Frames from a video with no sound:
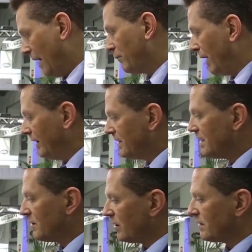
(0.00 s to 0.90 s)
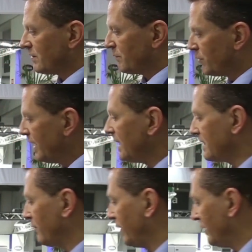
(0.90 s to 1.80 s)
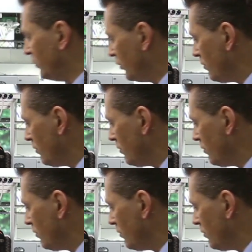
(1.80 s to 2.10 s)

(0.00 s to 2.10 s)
Yeah, well, this is not really something